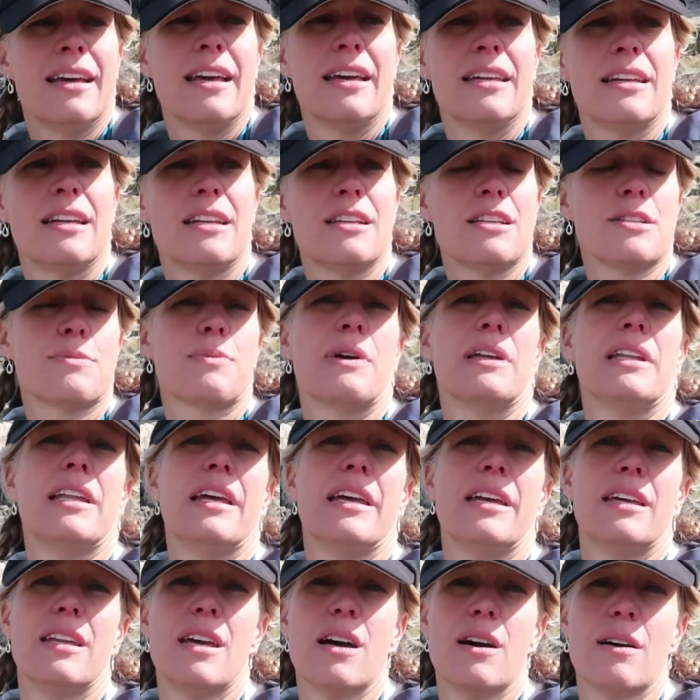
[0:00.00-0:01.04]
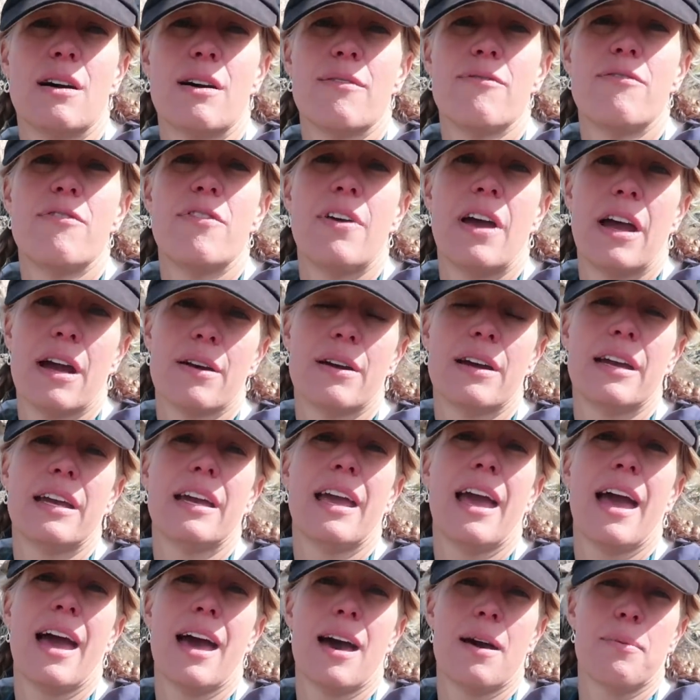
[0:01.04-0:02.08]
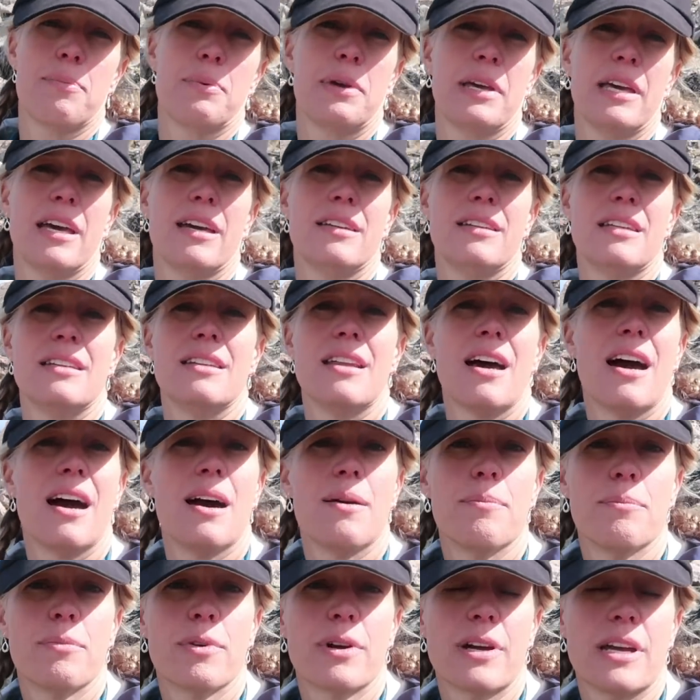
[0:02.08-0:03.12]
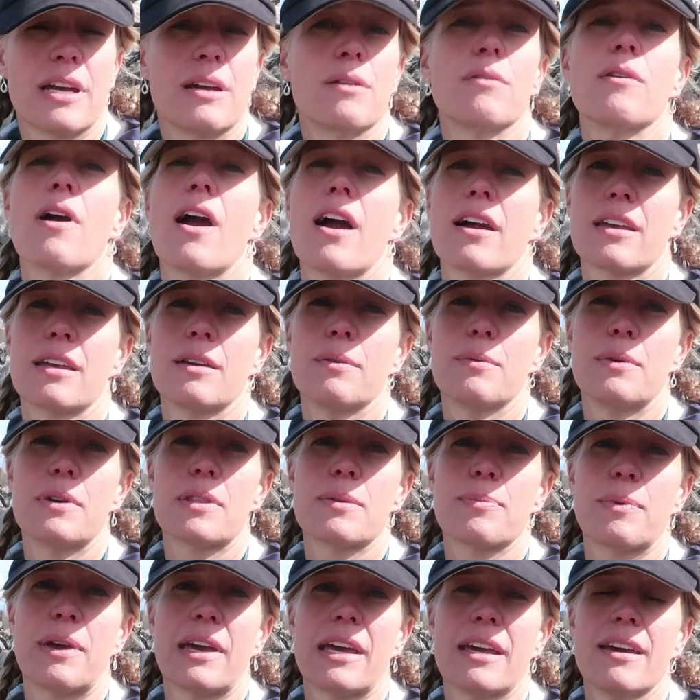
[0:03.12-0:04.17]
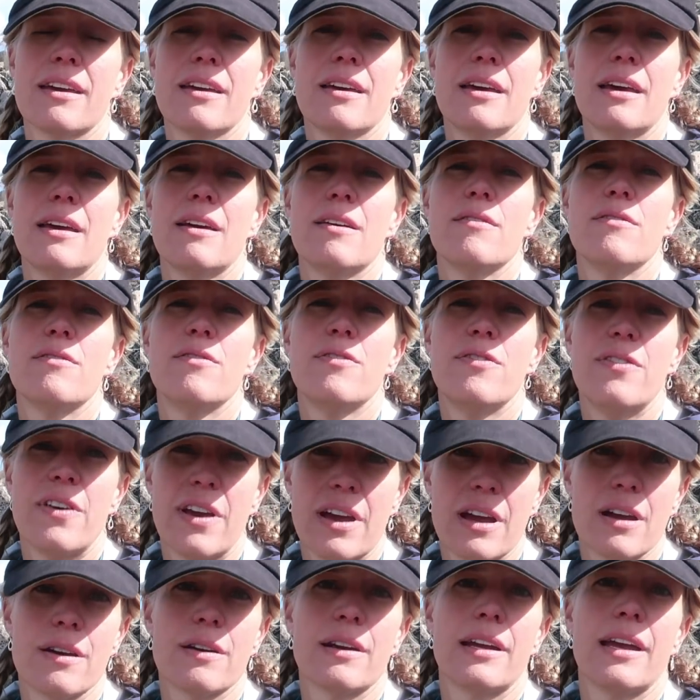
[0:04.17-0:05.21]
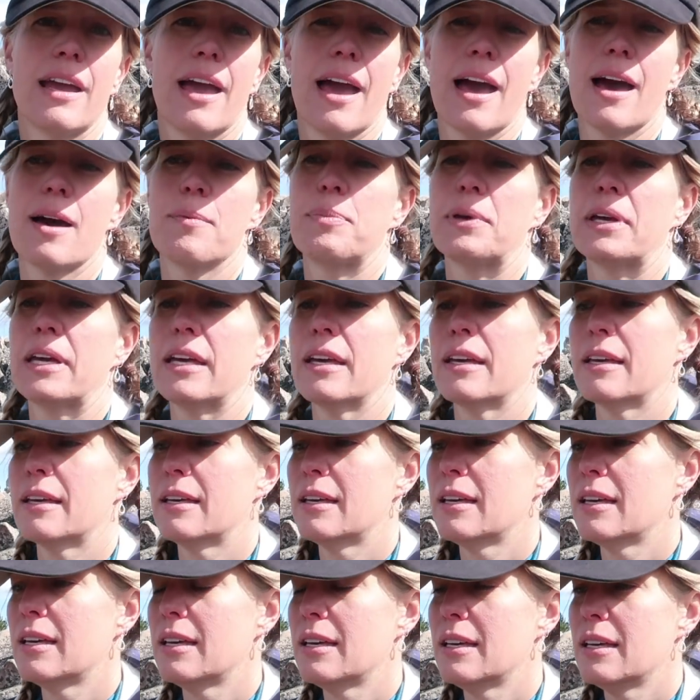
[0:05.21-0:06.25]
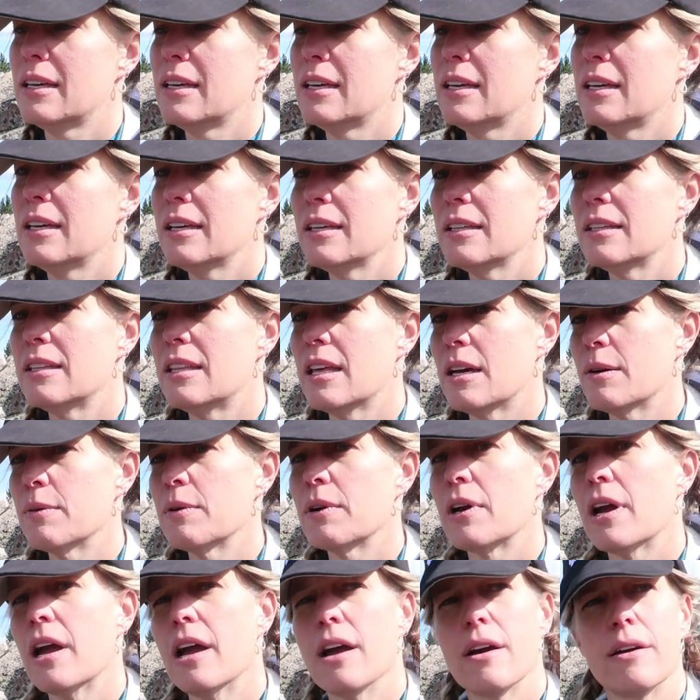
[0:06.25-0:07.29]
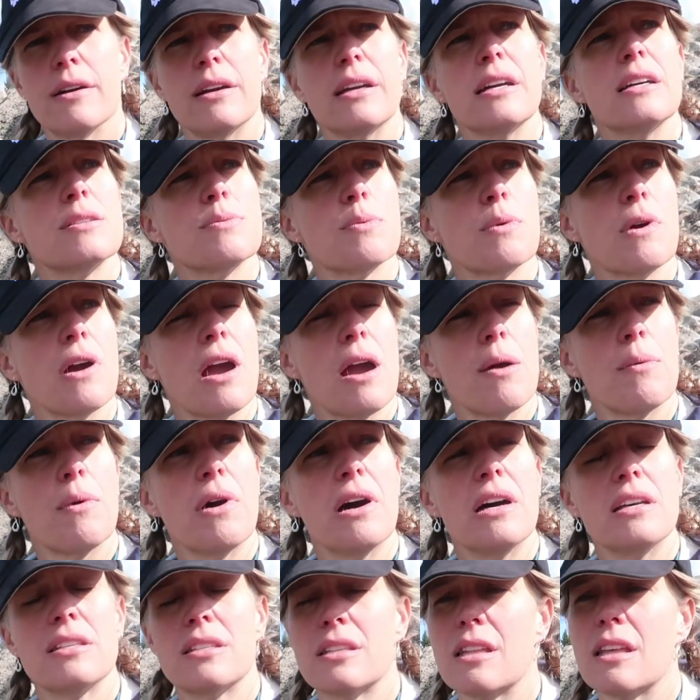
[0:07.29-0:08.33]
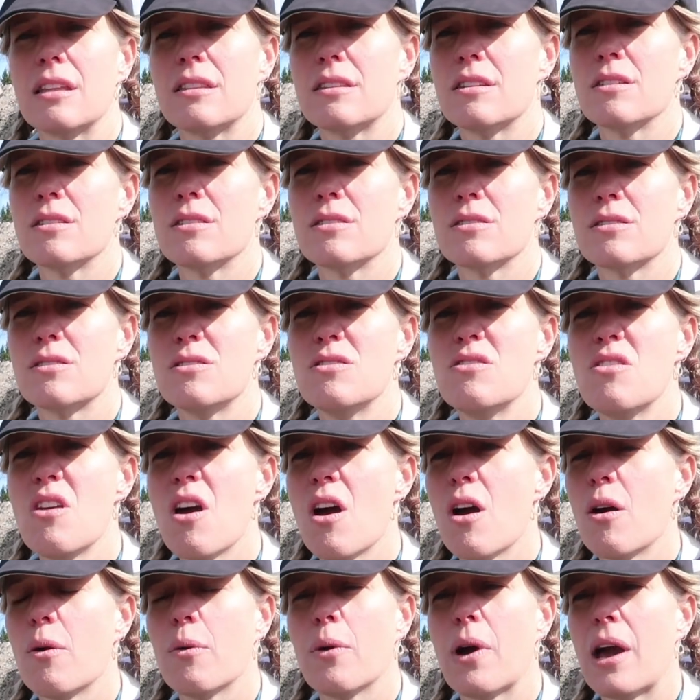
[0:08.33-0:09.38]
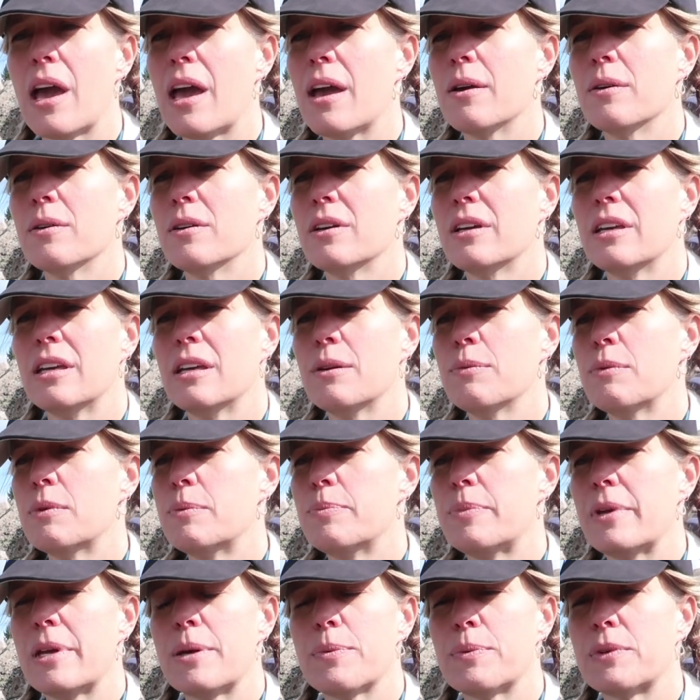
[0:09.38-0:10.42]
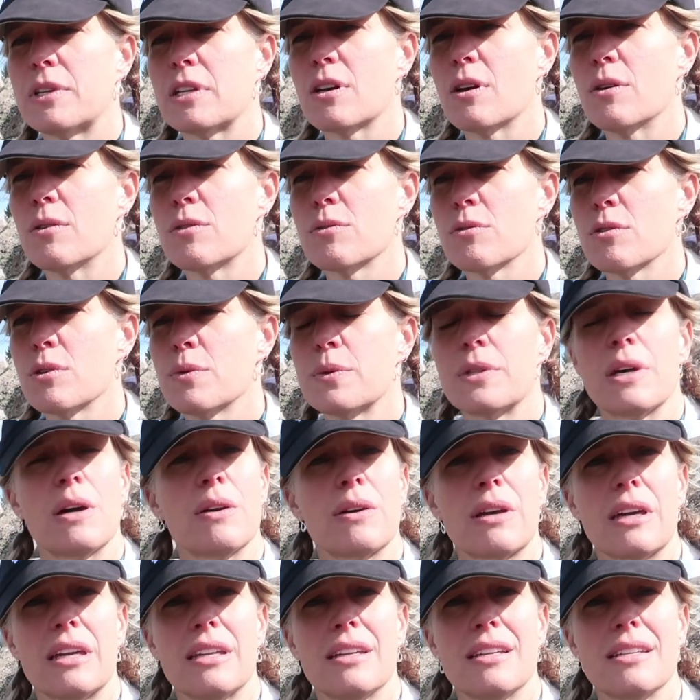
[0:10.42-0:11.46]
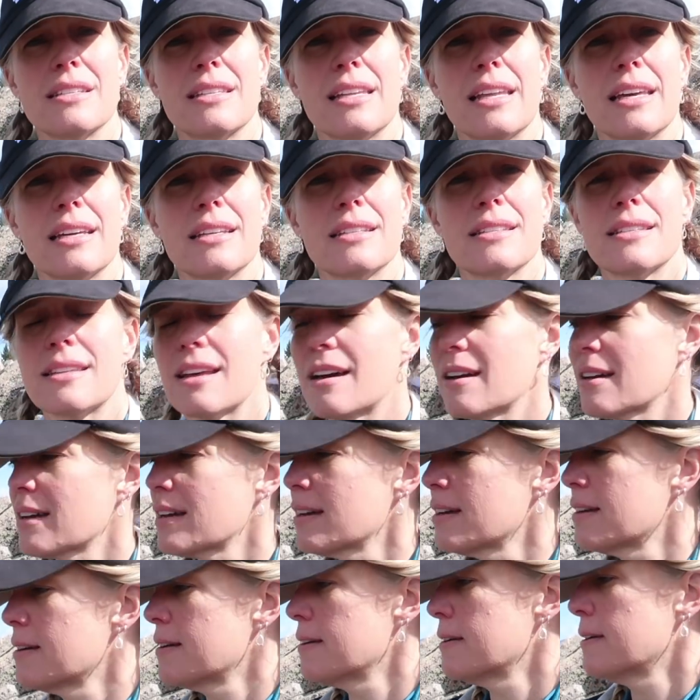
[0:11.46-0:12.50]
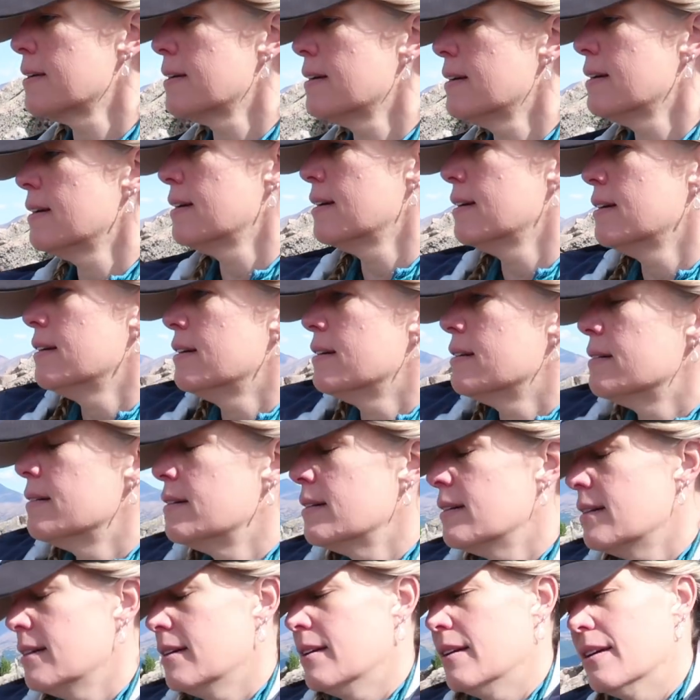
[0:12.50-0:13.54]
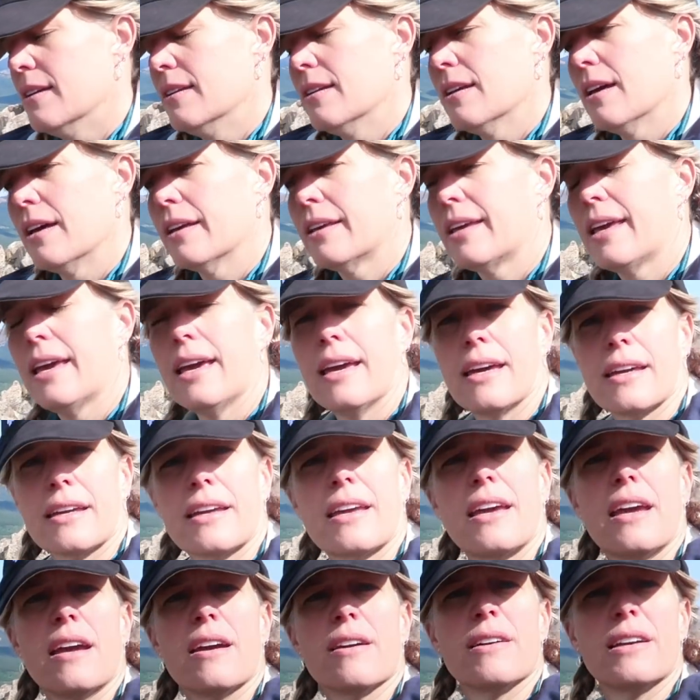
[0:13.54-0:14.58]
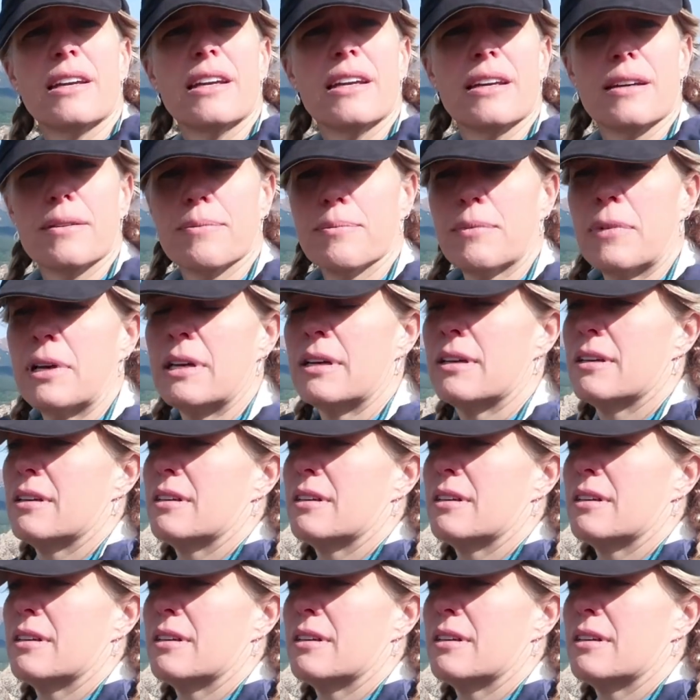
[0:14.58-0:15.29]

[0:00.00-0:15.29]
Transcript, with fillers: And I just want to let you know I'm very happy I did not bring Rocky with me. Very happy. There were areas where I was that there's no way he would be able to go through without getting his leg stuck and I can't carry him.